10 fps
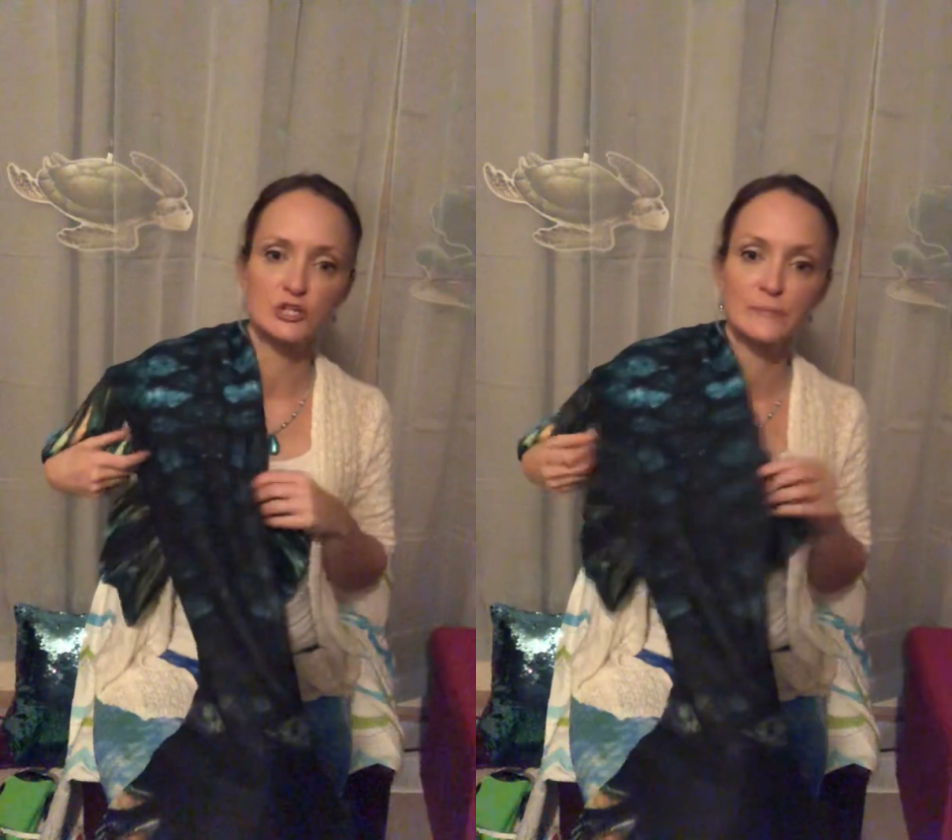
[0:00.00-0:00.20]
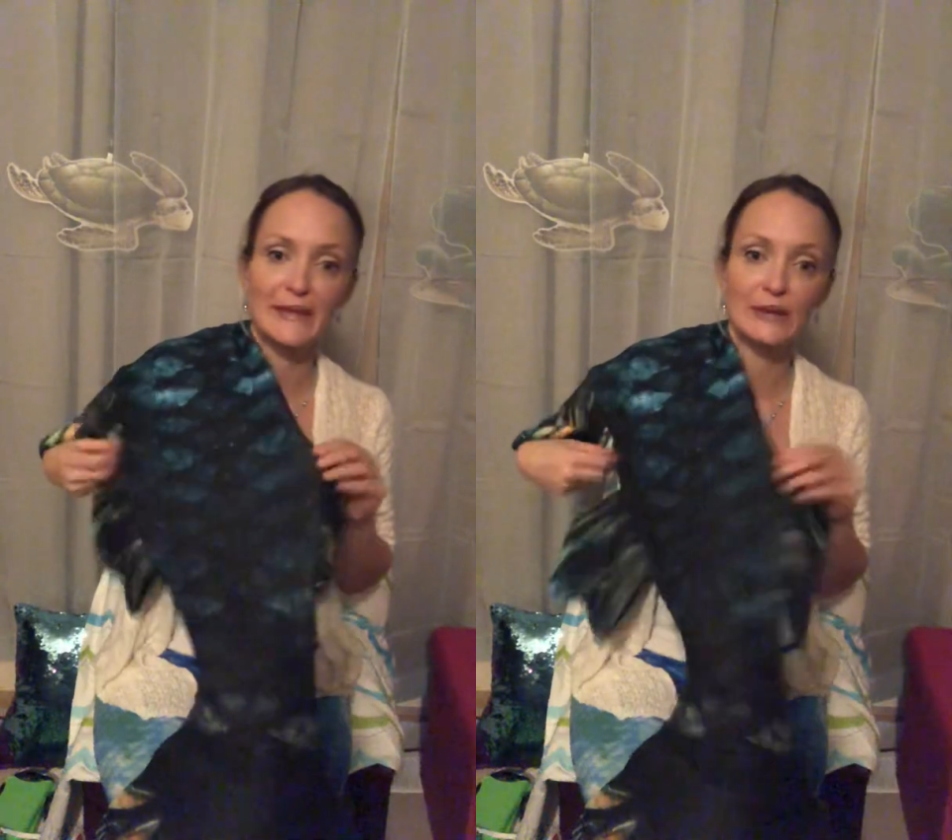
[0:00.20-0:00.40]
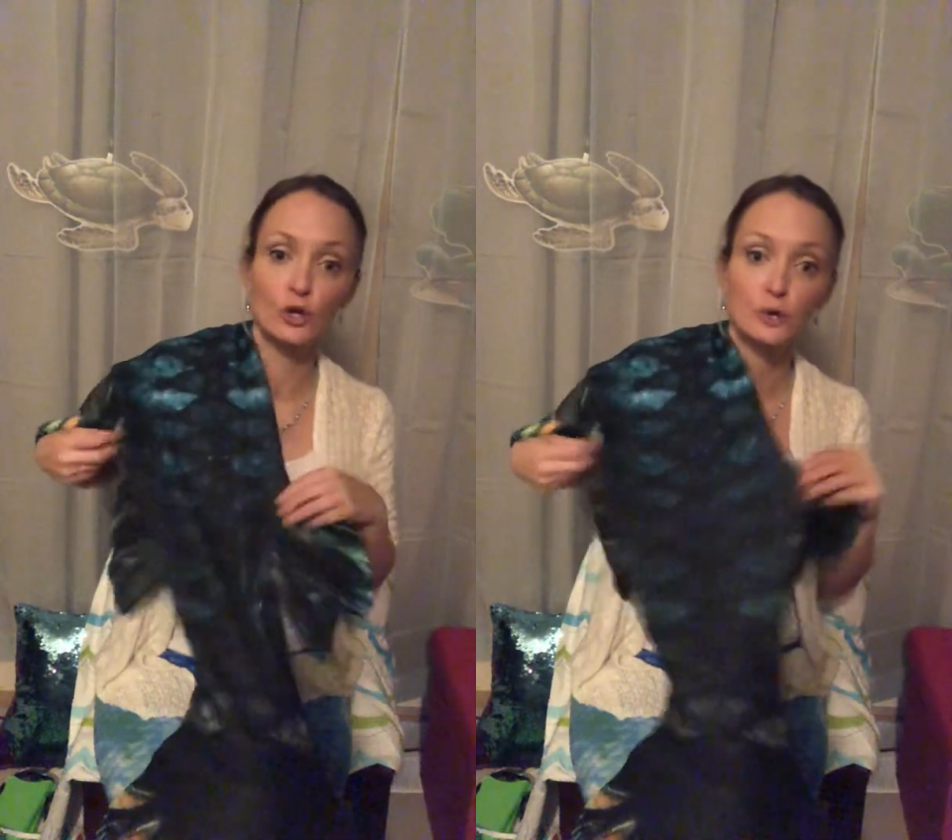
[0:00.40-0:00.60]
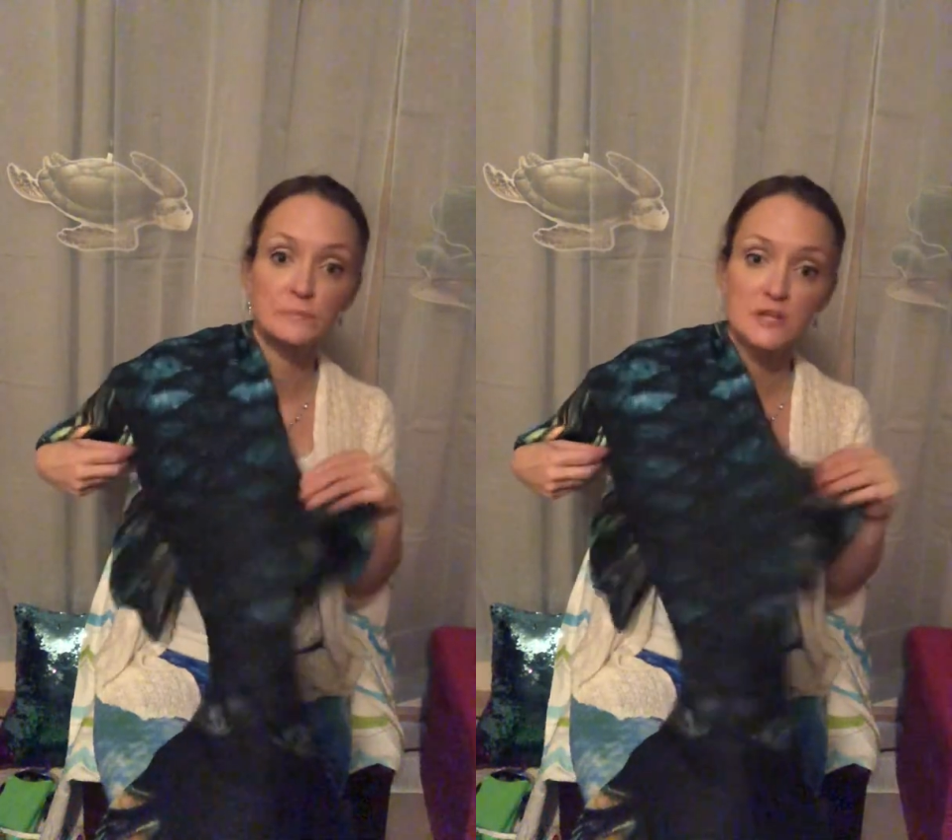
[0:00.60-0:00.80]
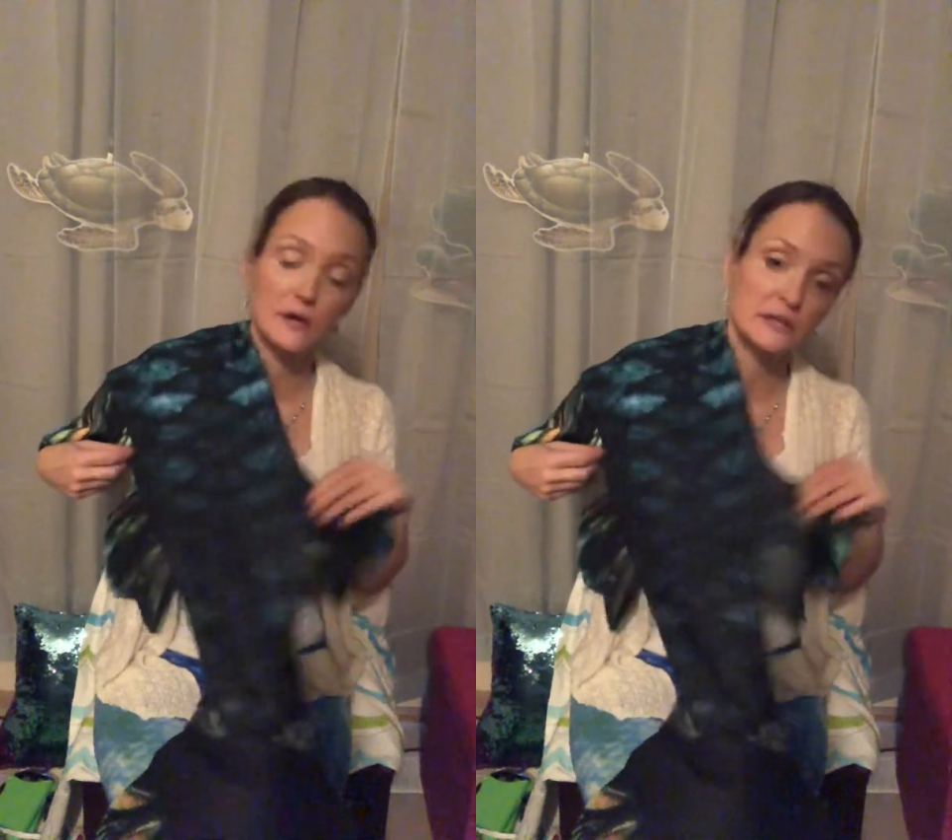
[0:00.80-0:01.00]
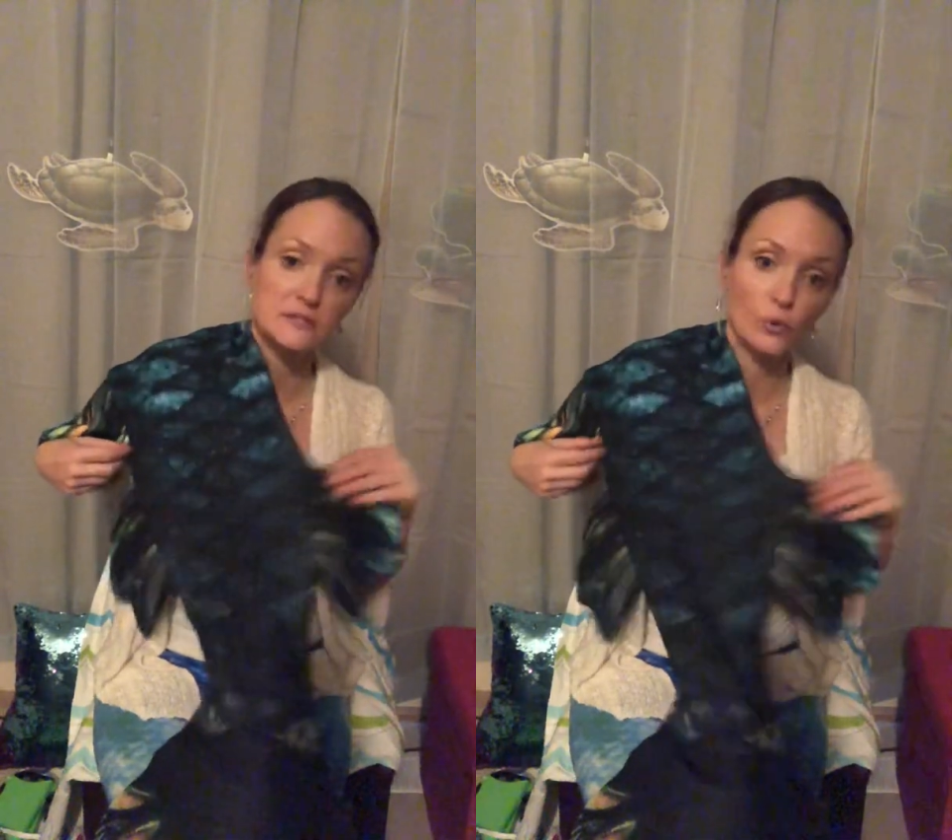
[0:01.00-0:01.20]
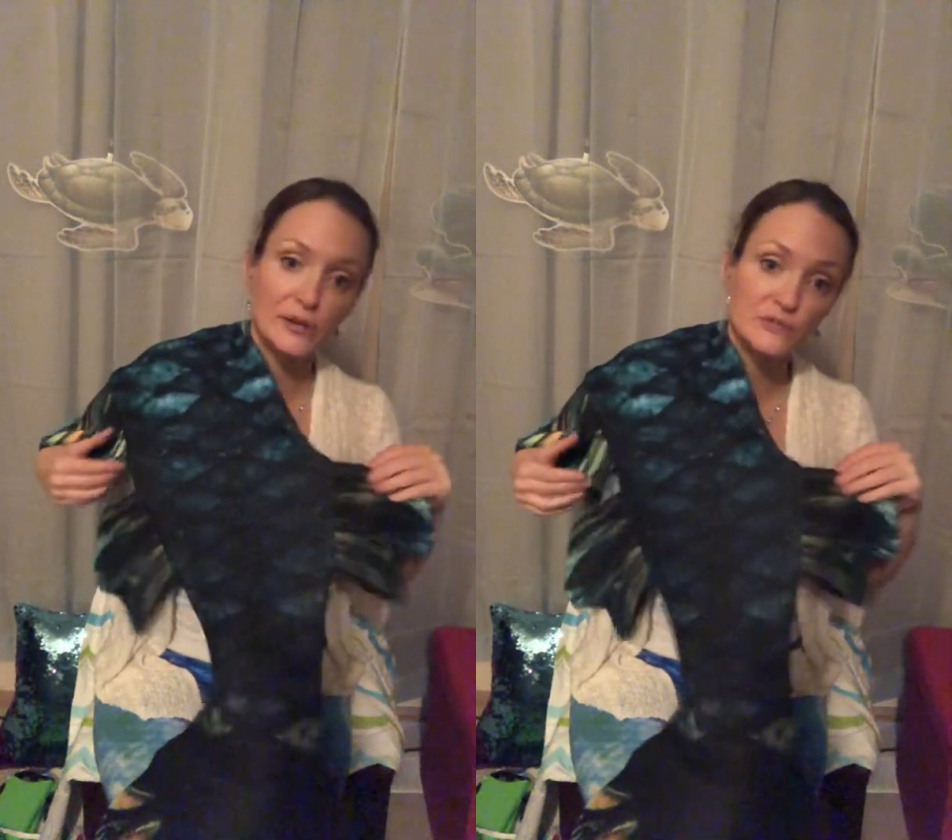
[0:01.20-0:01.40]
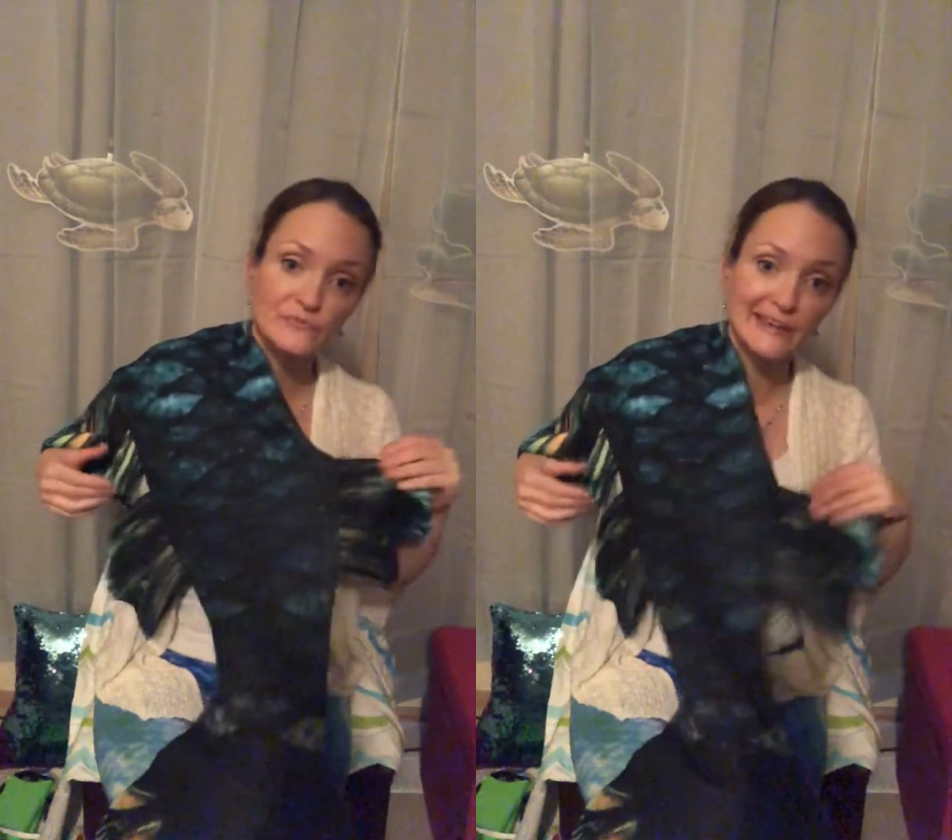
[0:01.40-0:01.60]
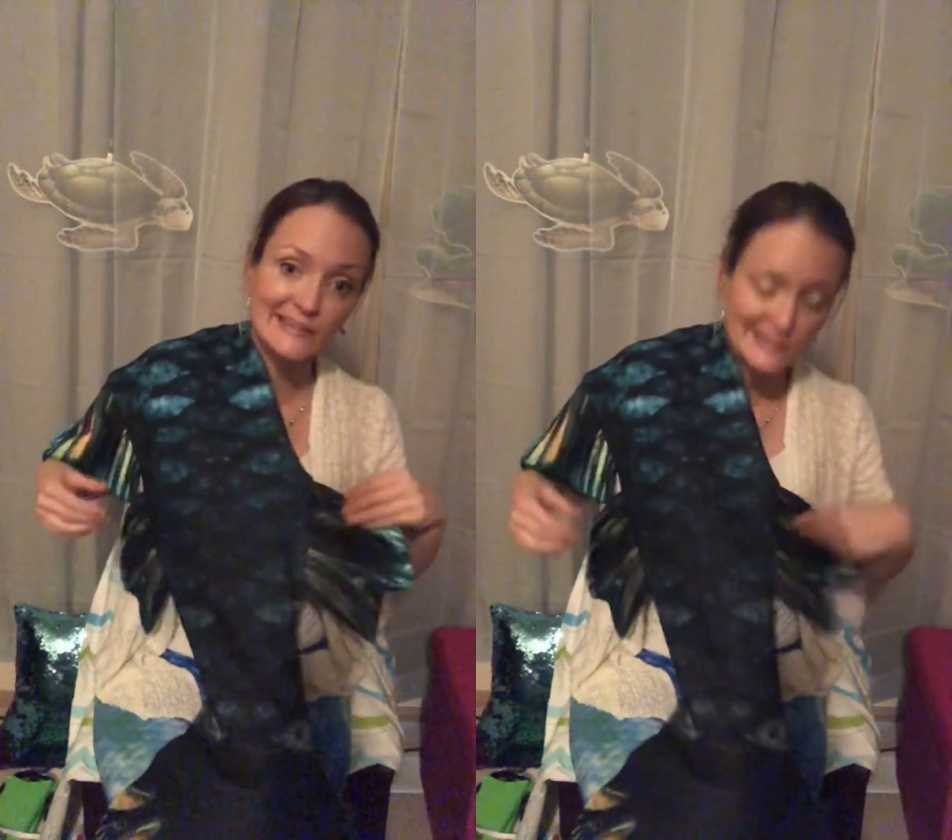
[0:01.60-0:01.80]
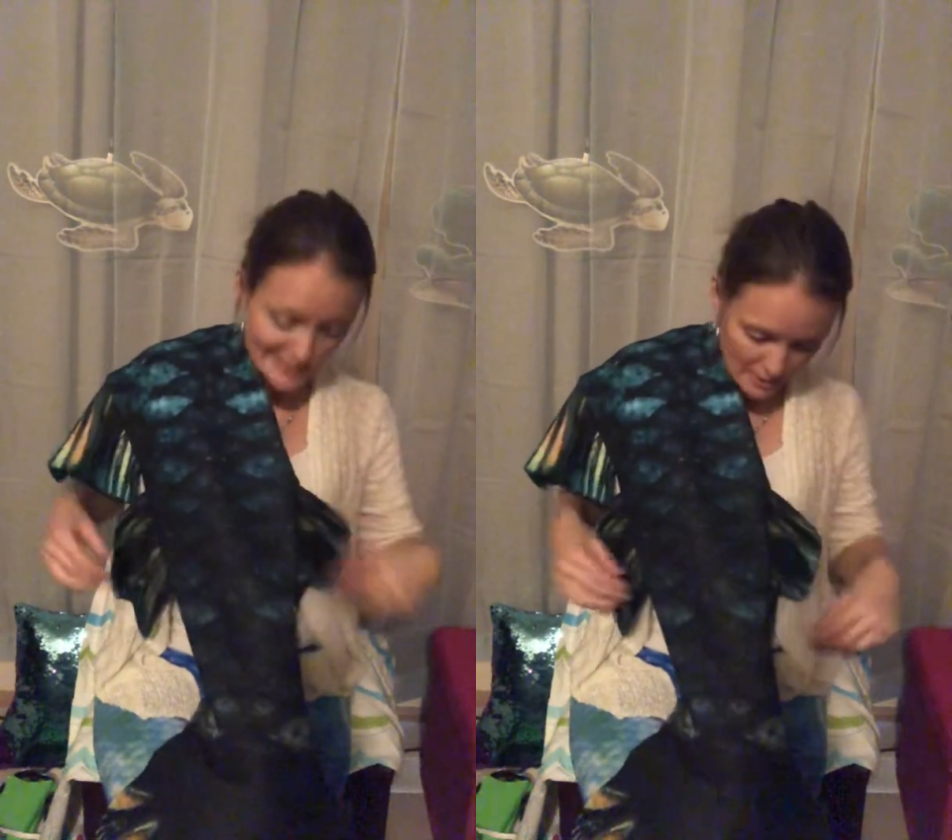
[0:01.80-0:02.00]
she made an oops on is going to
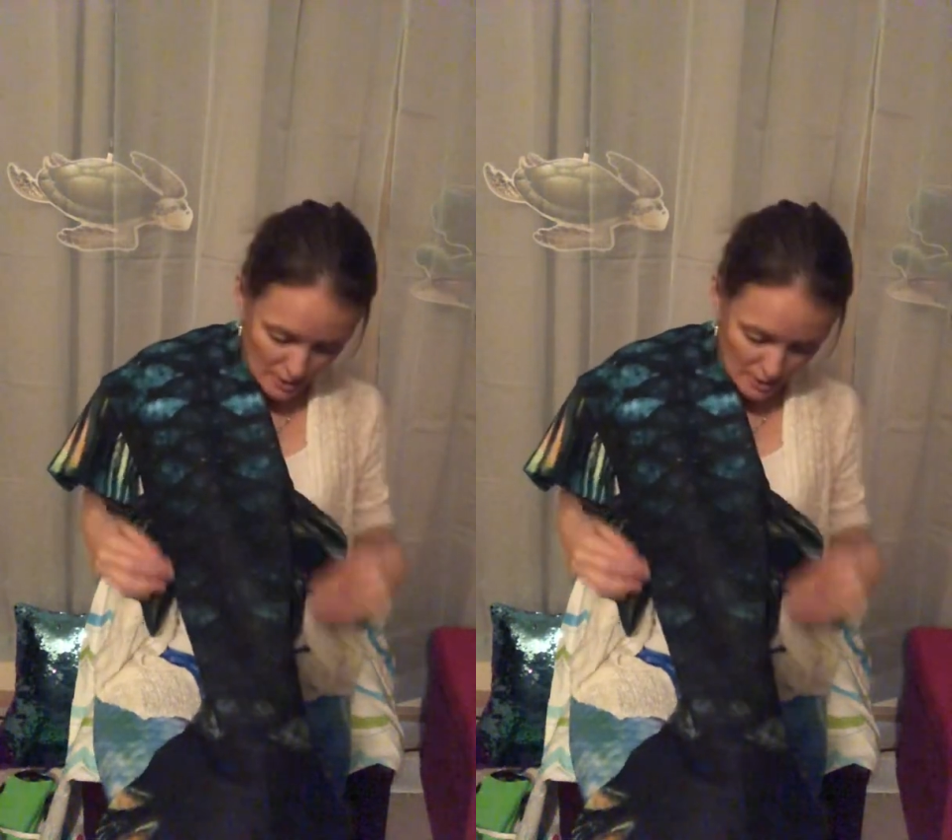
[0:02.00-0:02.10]
fix.